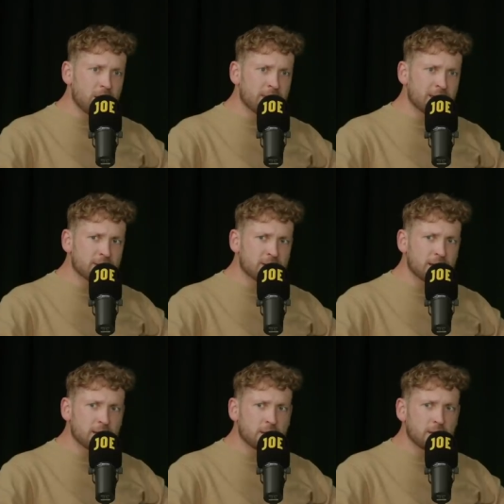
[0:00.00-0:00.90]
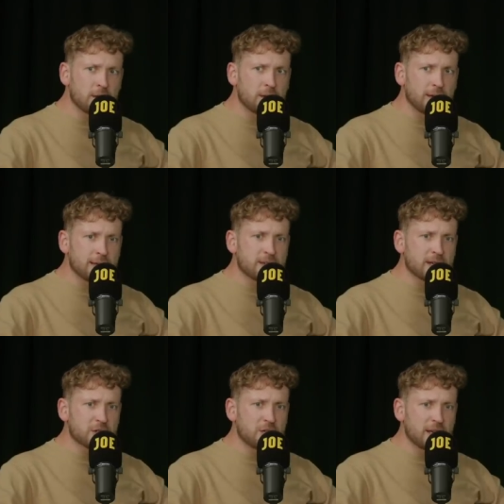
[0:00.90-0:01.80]
I think it's in
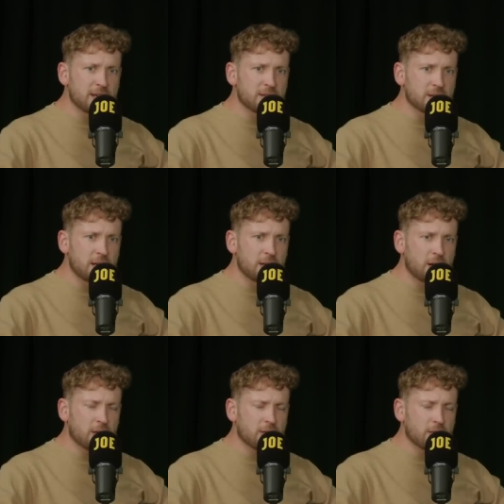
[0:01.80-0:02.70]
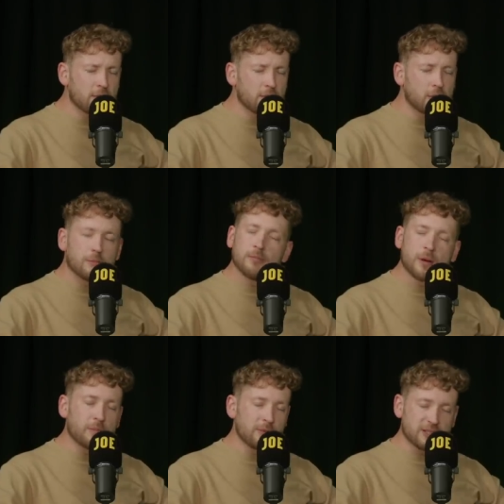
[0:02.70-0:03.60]
6 years,
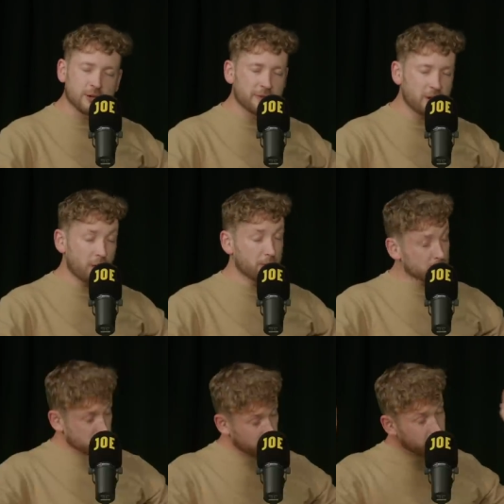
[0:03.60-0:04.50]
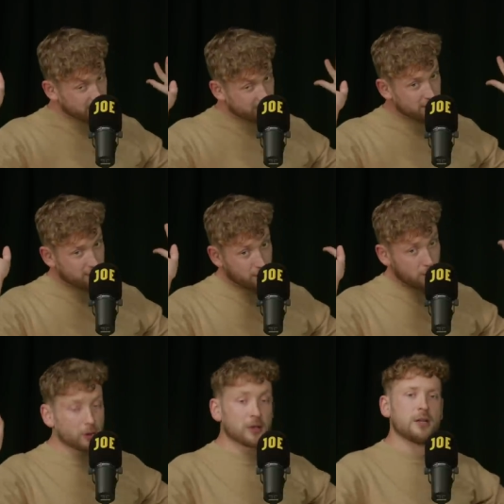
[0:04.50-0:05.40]
this is off the dome, so forgive me if
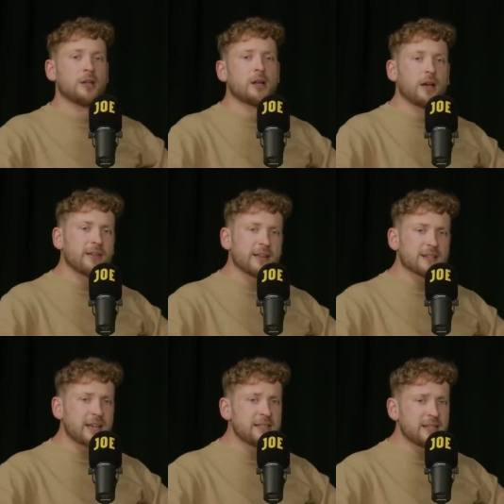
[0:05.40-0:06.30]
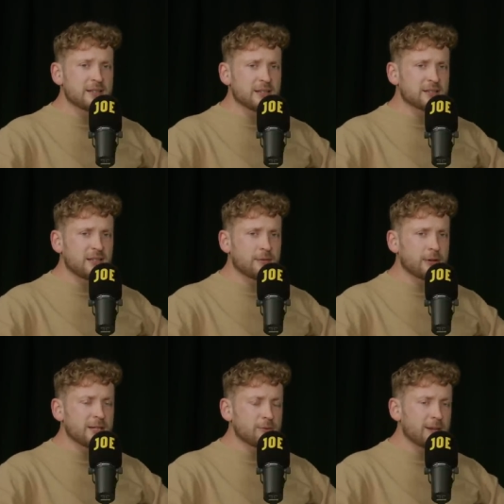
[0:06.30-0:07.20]
I'm wrong. I think it's
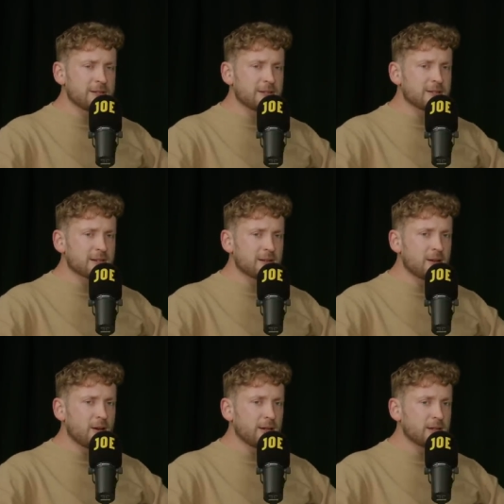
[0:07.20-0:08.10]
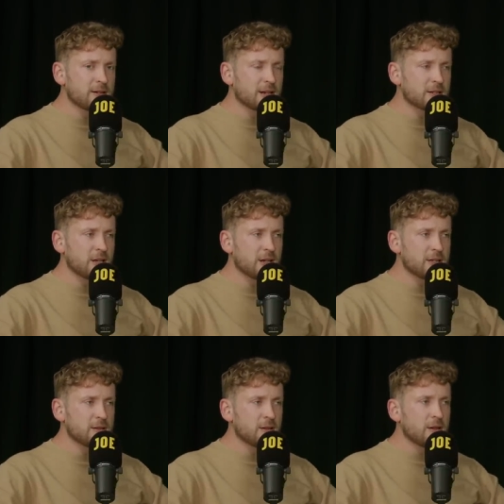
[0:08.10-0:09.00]
1863 to 1869. In 6
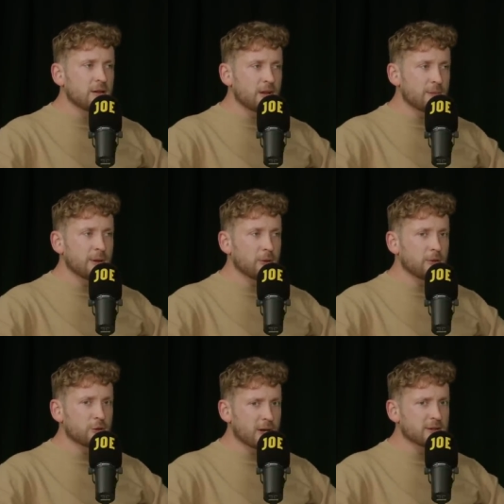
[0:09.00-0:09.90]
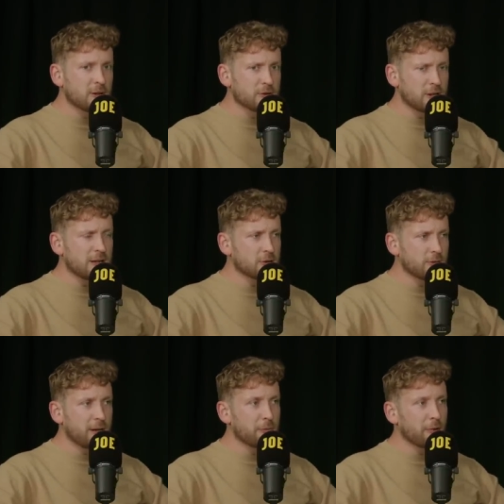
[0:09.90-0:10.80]
years, they built the Transcontinental
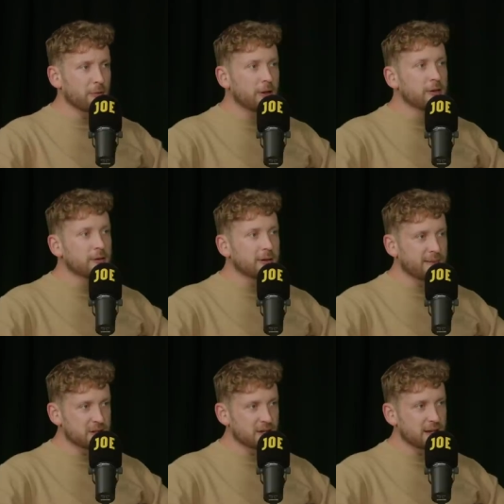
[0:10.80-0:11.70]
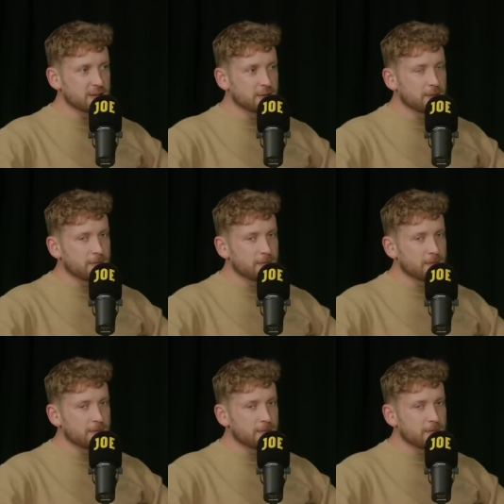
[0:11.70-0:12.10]
Railroad, right, in the States.